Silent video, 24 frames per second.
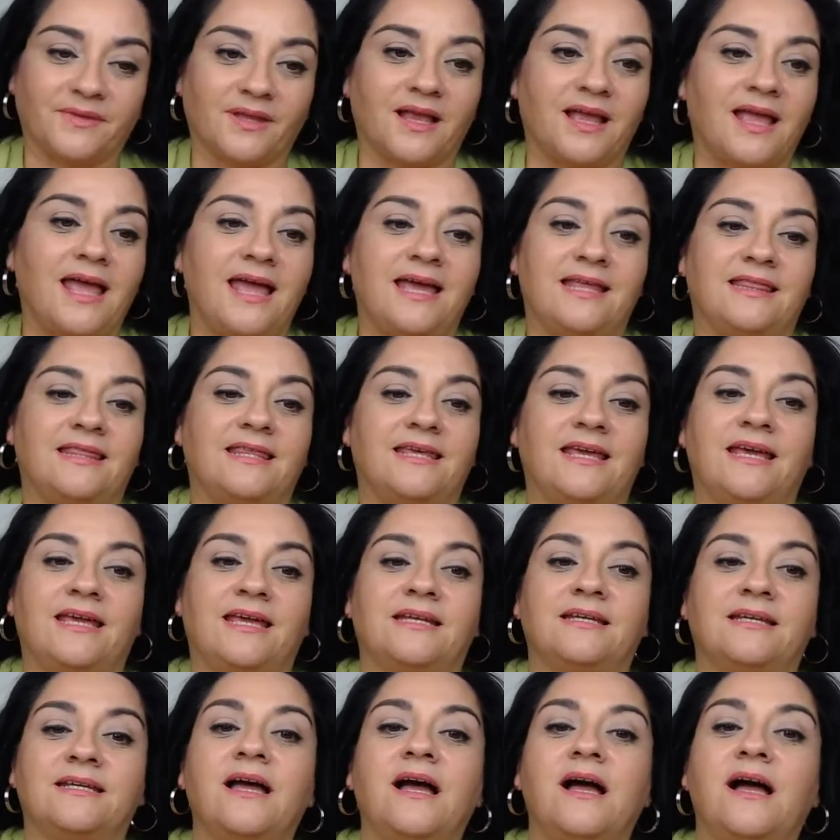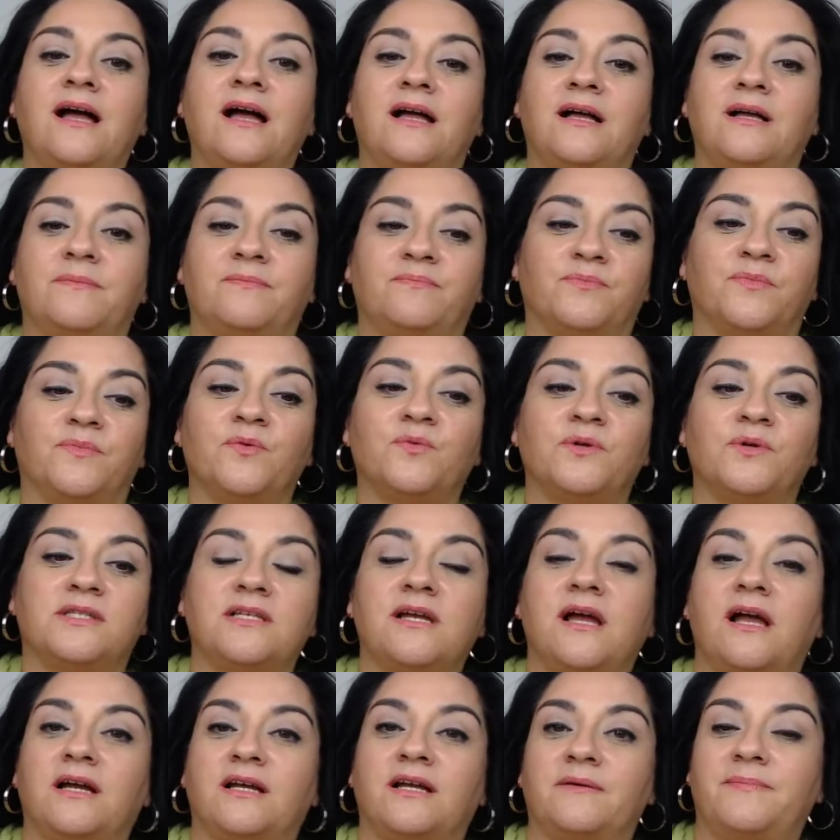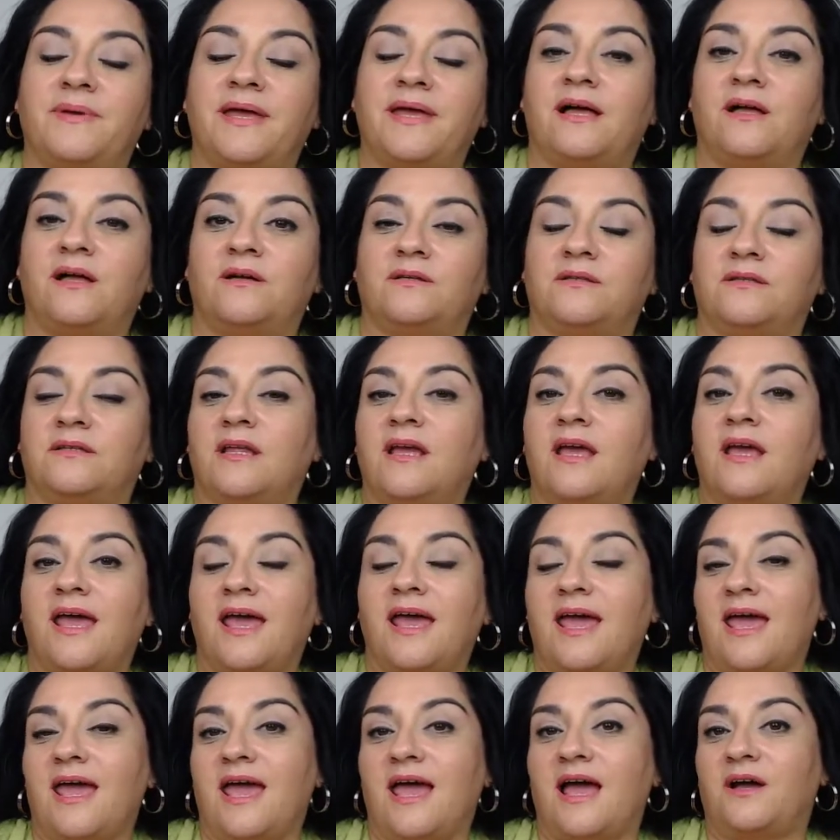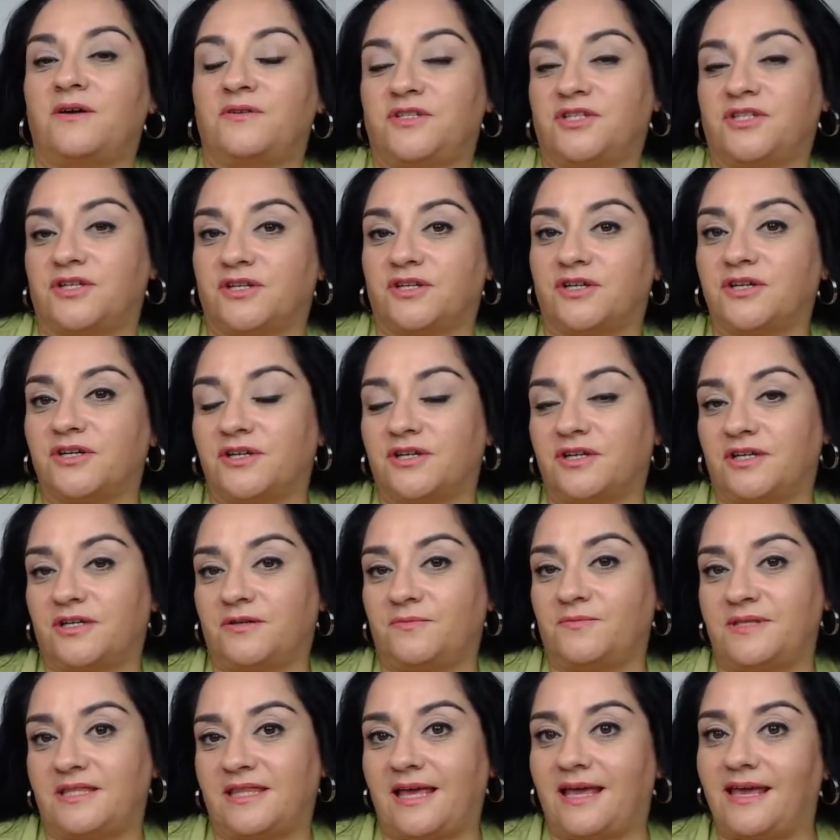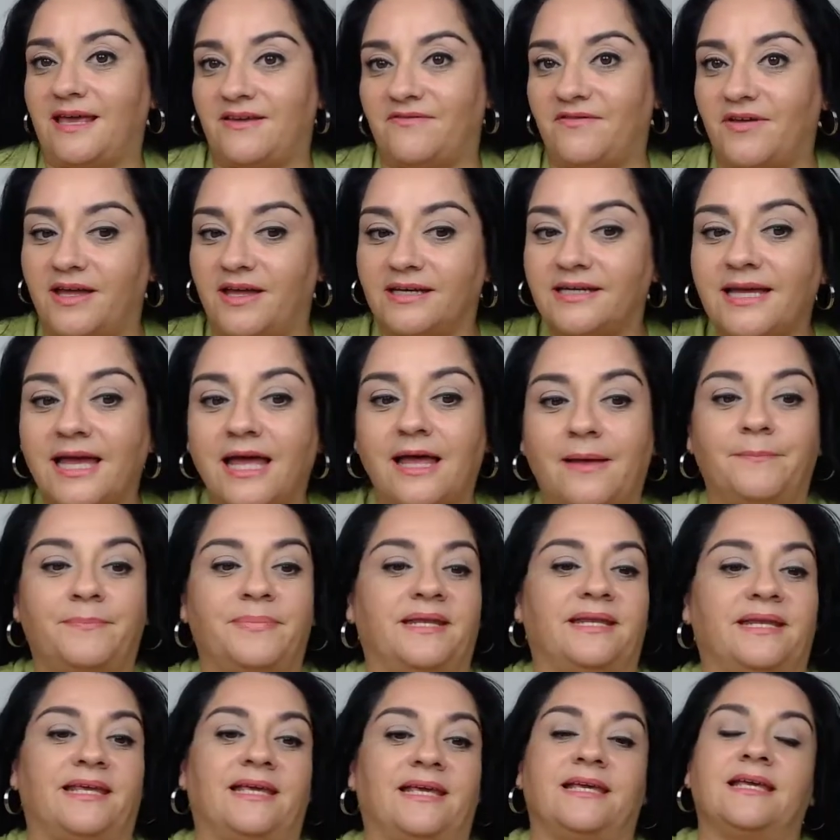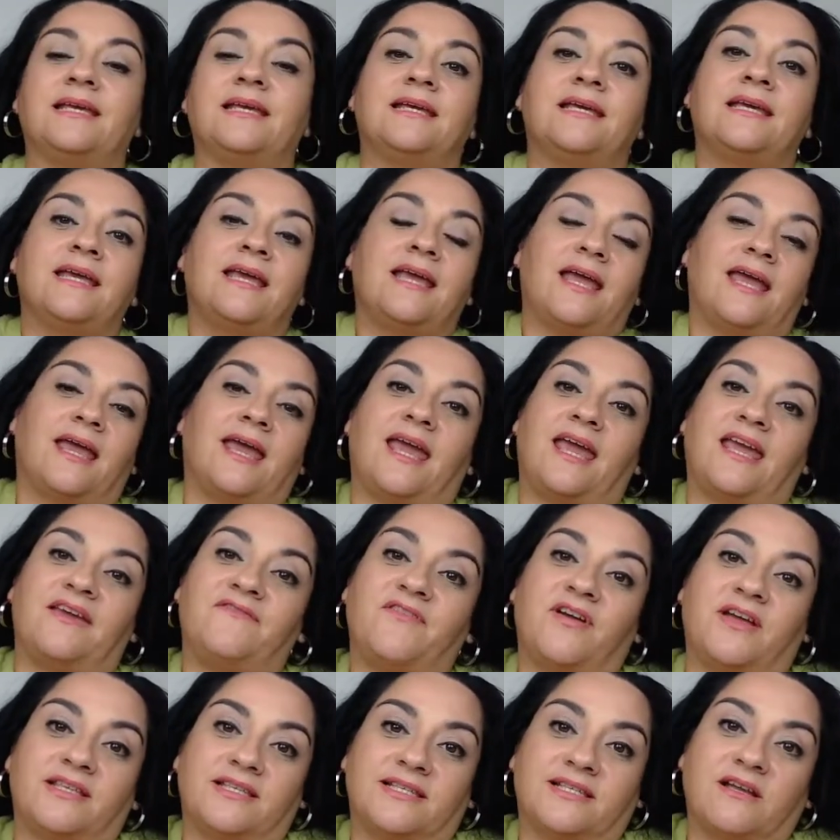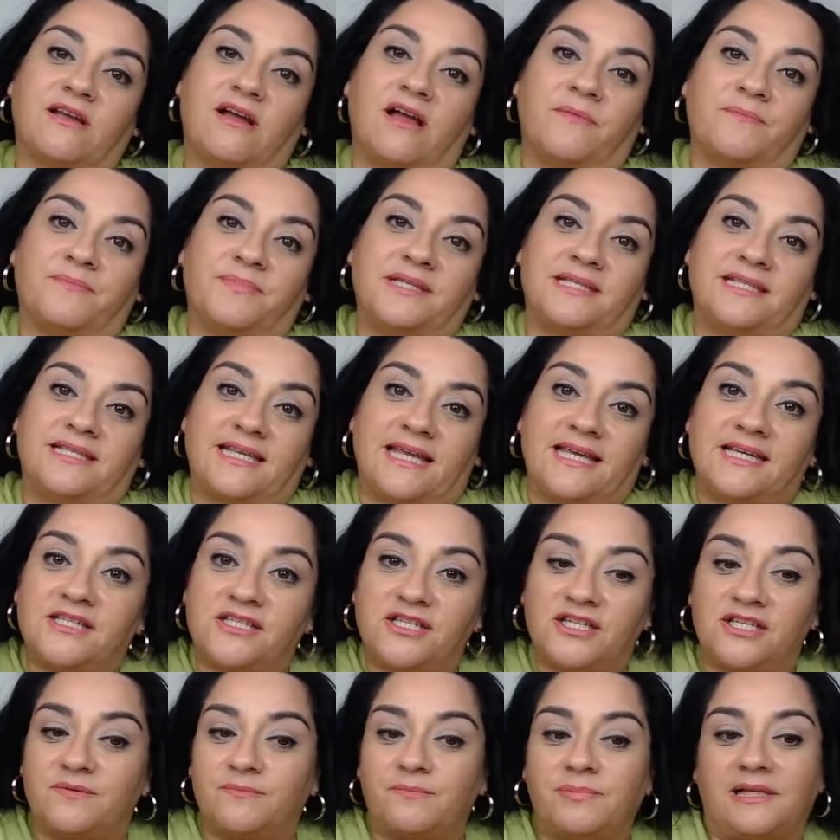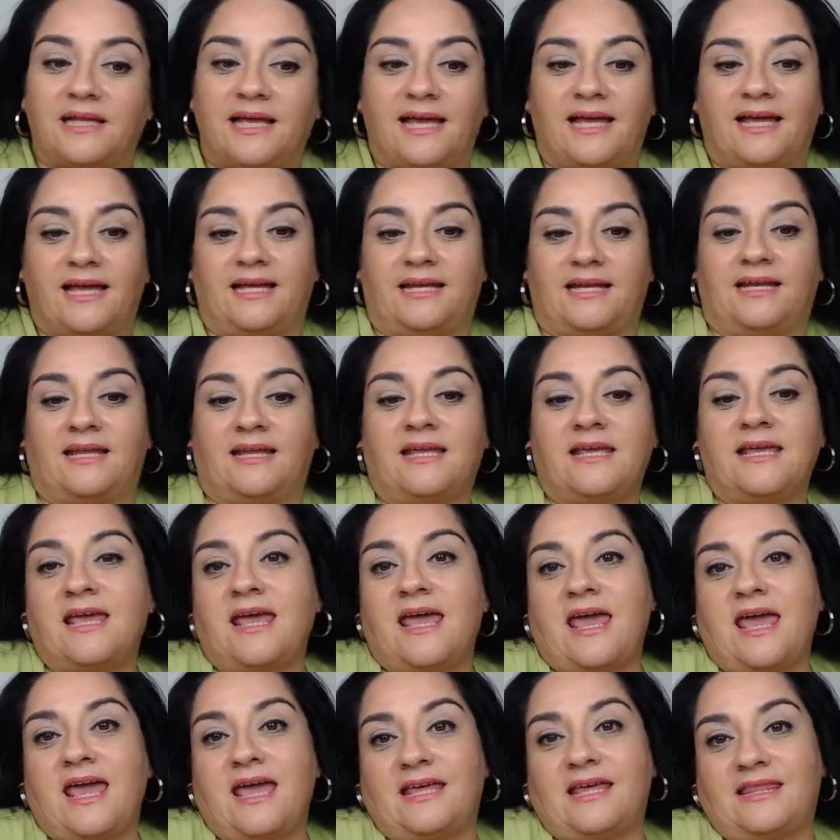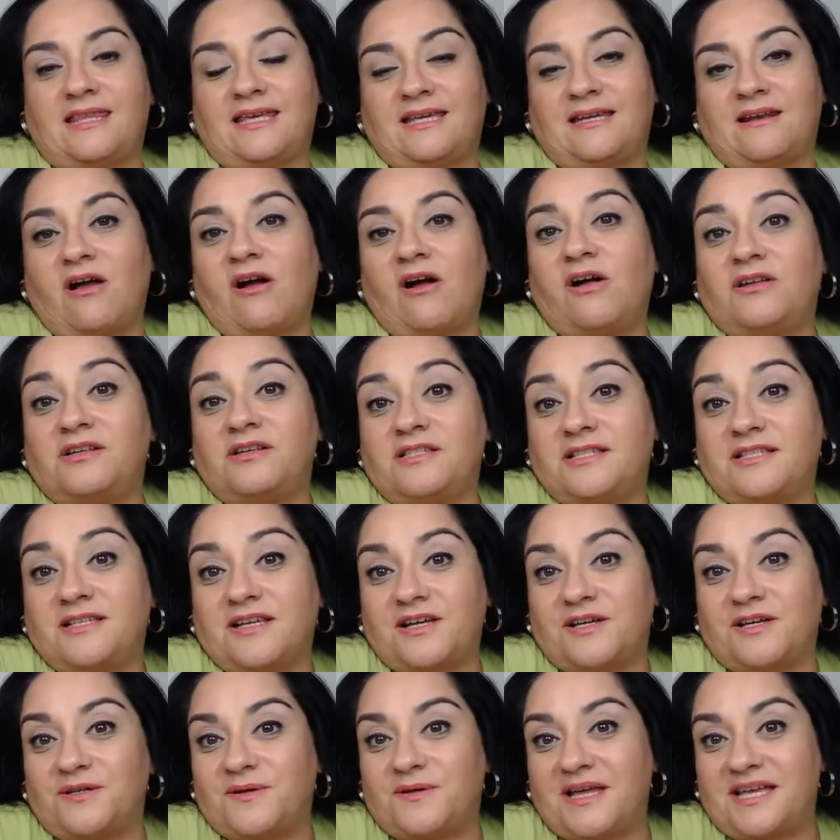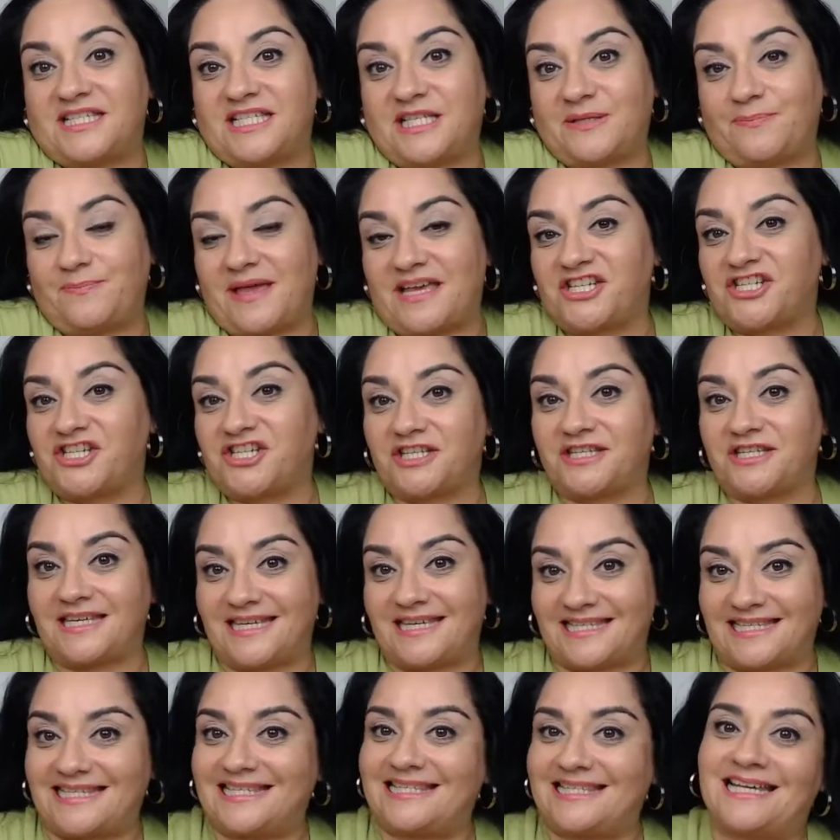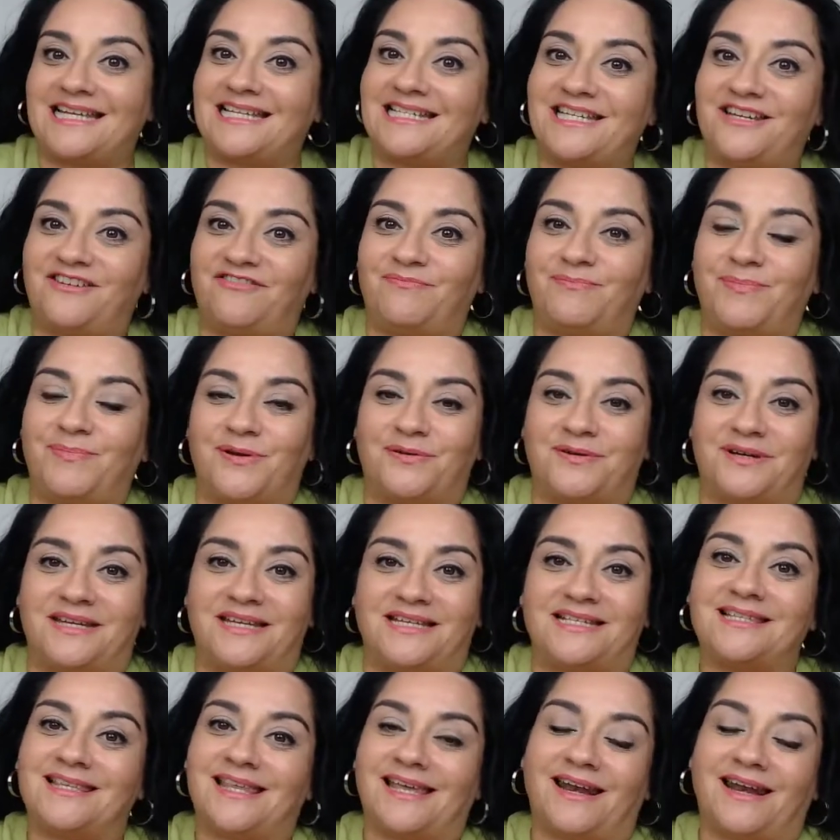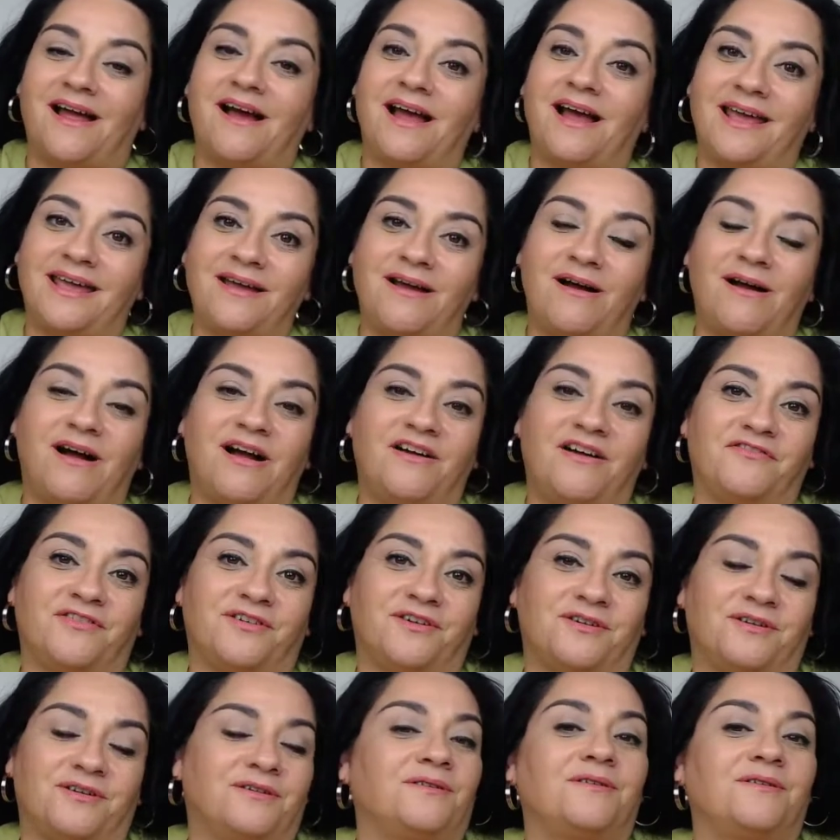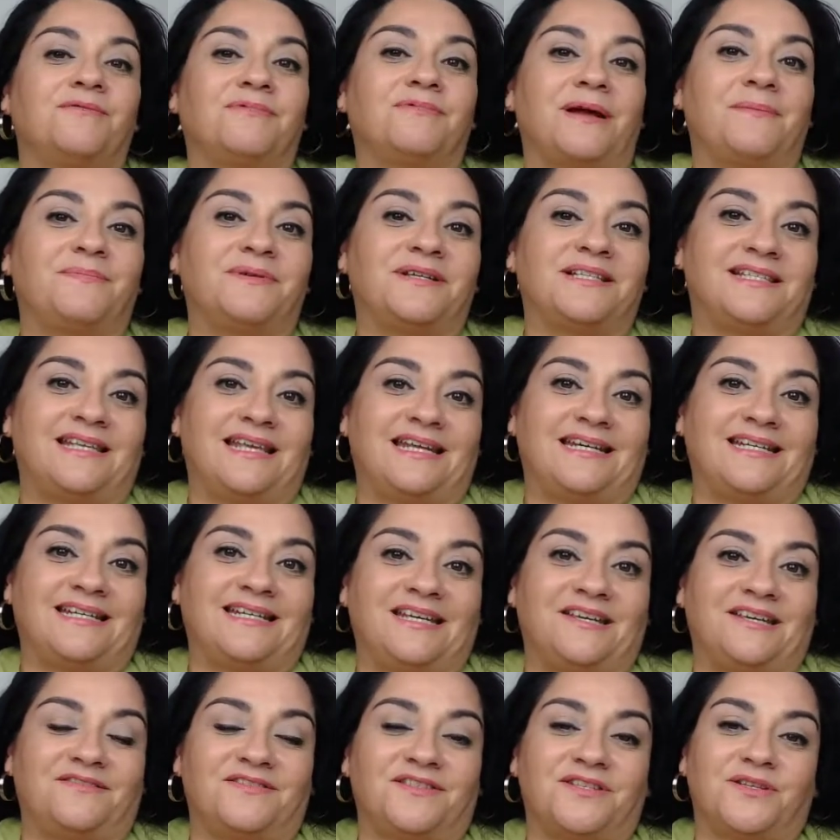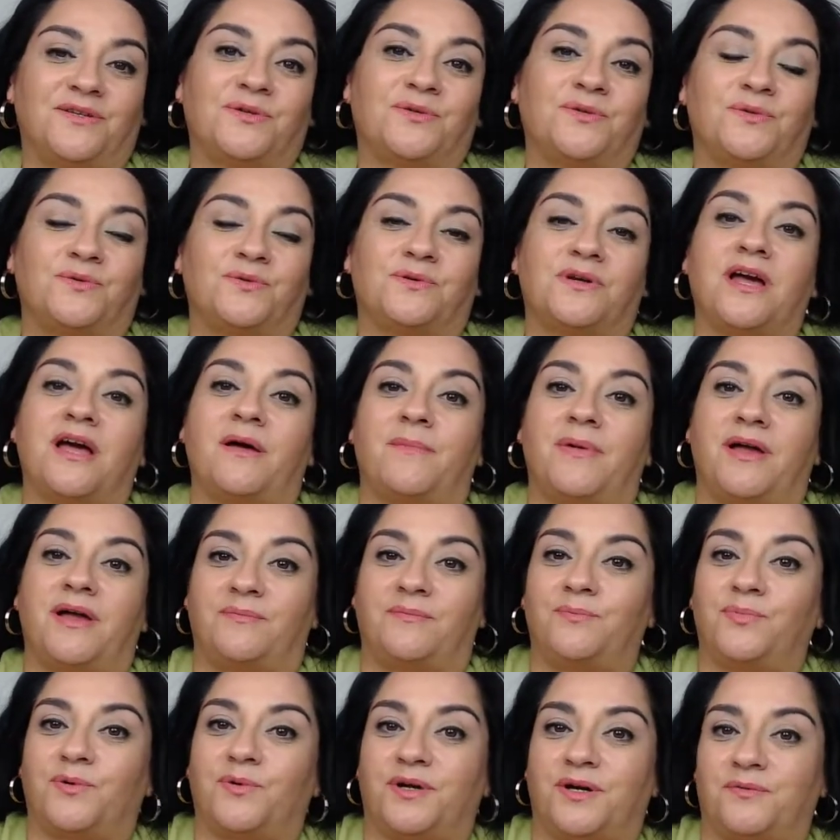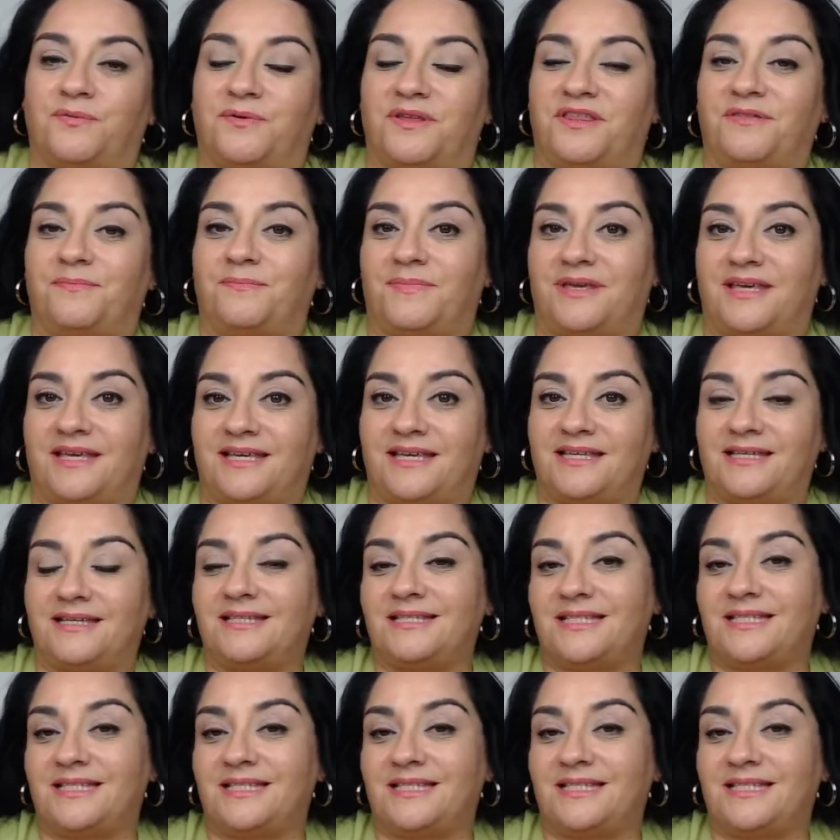and then we'll talk about how to earn with the Avon company, Avon's compensation plan, and then also a special incentive bonus that I offer representatives who come on board with me